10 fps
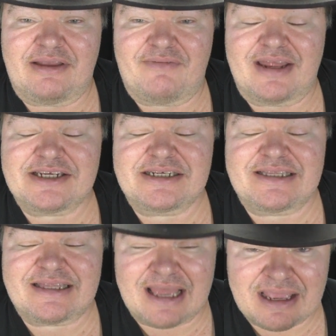if I just
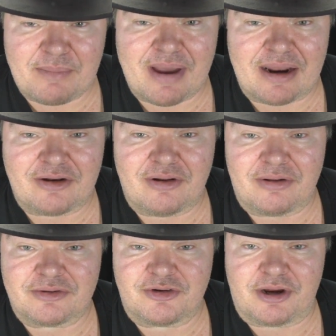think about
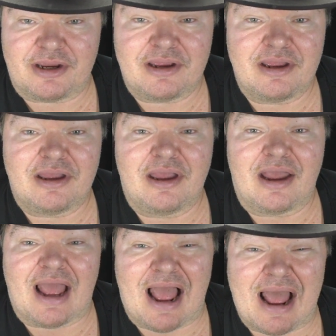adultery,
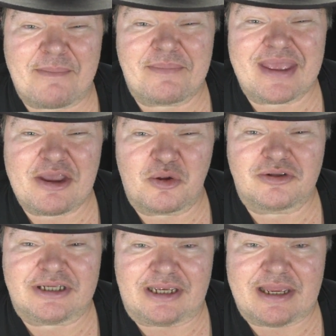I'm
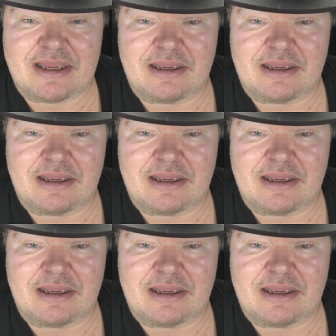guilty.